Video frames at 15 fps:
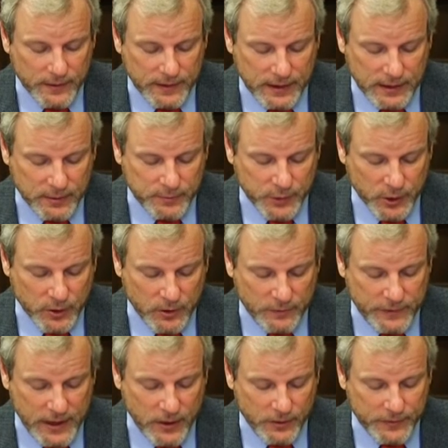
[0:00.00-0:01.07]
the Bureau
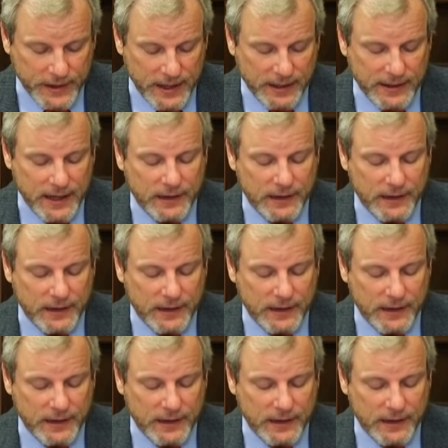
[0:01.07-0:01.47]
of Health at